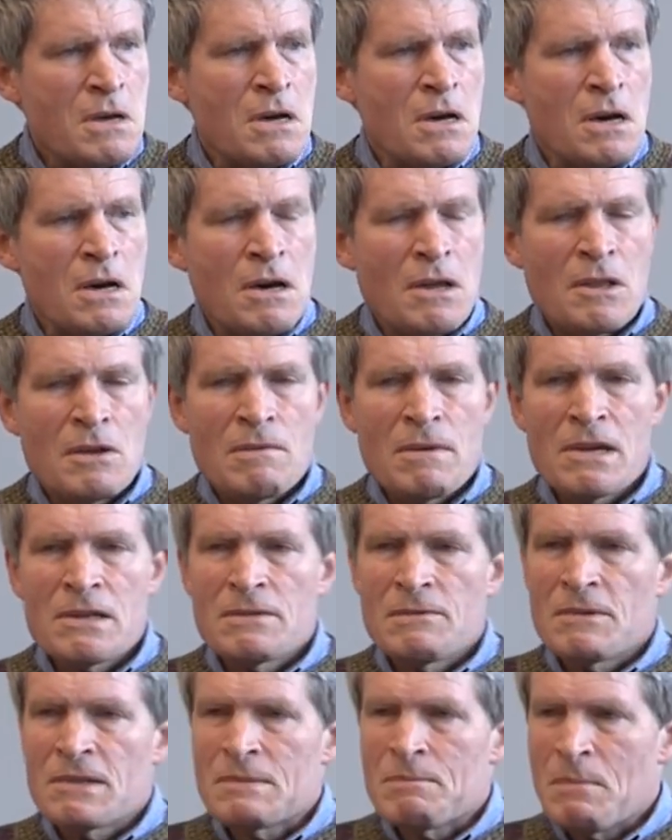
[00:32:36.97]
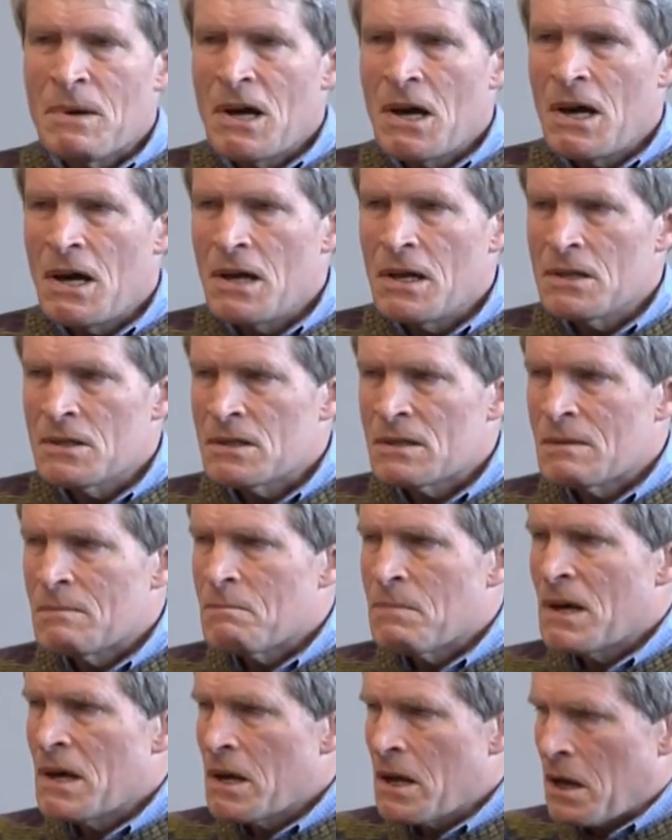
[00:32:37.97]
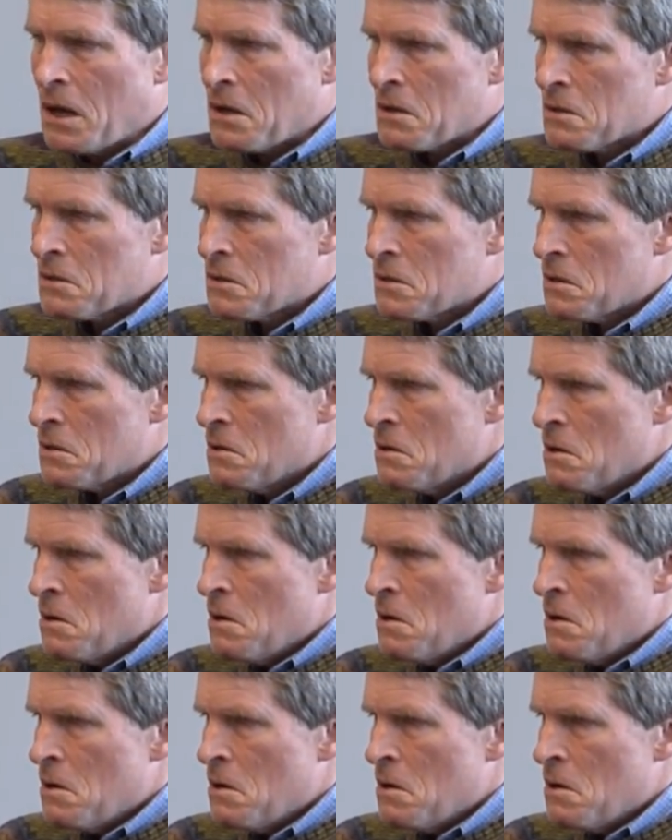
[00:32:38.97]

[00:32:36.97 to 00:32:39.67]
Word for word: Uh, the rest of it's bonds and banks.